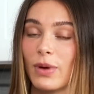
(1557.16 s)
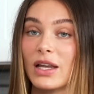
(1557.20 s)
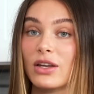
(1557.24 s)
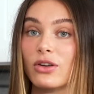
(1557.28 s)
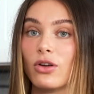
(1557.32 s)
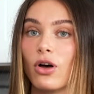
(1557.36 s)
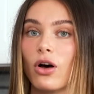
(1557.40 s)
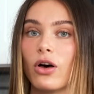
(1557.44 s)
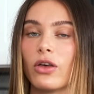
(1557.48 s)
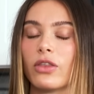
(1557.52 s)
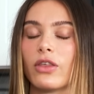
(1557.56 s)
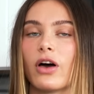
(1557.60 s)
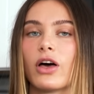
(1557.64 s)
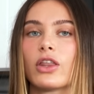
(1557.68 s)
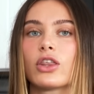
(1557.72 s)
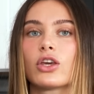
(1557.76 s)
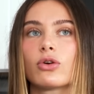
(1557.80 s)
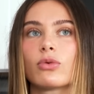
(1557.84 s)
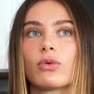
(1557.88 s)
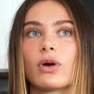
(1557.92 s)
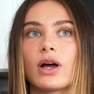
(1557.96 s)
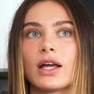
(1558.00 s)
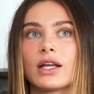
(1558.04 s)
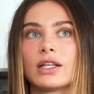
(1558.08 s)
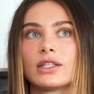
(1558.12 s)
been to all the
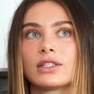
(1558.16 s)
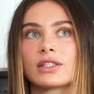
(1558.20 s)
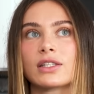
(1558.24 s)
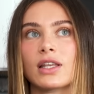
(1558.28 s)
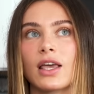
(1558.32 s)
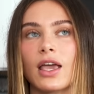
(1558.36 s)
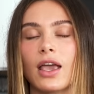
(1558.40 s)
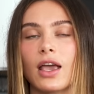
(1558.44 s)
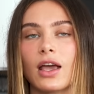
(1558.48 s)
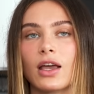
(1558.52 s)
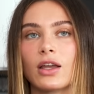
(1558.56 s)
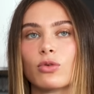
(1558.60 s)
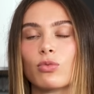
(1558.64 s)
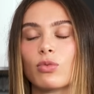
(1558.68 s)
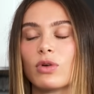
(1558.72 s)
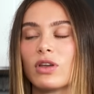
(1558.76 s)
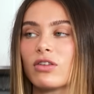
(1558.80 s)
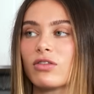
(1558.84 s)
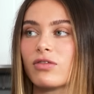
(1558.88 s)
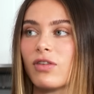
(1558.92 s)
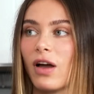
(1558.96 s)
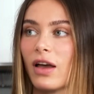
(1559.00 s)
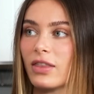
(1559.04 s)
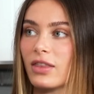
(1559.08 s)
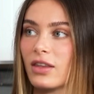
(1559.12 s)
other ones, and we
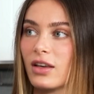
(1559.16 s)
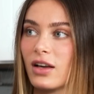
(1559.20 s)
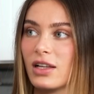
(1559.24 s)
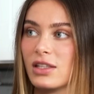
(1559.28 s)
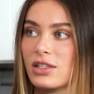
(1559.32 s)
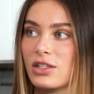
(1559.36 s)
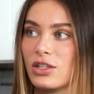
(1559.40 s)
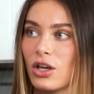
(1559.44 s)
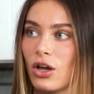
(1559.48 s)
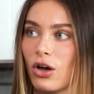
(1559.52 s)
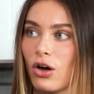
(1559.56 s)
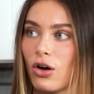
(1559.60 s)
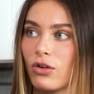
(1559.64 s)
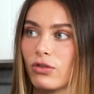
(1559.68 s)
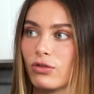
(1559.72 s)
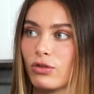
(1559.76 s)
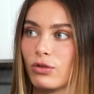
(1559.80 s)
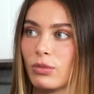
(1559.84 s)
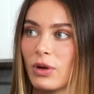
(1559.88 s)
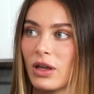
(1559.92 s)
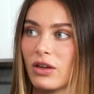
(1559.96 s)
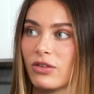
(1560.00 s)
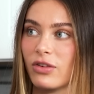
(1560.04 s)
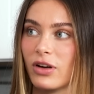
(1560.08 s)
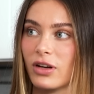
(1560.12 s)
finally got to go
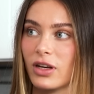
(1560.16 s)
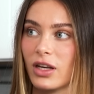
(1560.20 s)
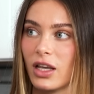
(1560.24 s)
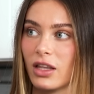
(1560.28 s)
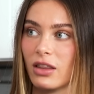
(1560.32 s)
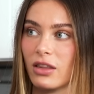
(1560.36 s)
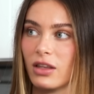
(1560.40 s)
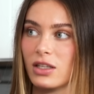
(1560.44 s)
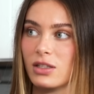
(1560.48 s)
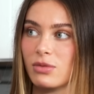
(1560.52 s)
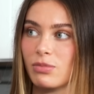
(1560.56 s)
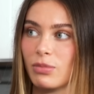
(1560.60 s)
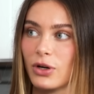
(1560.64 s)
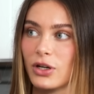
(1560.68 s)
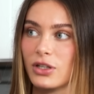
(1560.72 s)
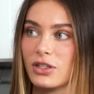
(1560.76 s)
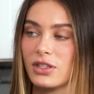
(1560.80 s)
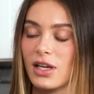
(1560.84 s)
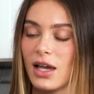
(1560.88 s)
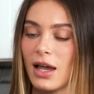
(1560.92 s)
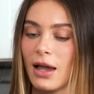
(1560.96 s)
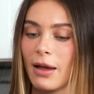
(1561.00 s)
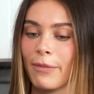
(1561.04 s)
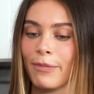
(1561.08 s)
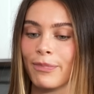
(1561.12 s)
for my friend Haley's
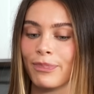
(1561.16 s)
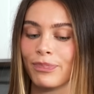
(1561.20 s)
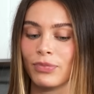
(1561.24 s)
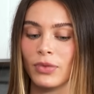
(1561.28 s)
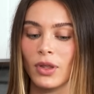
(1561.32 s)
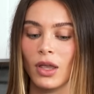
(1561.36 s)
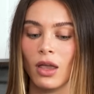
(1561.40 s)
birthday.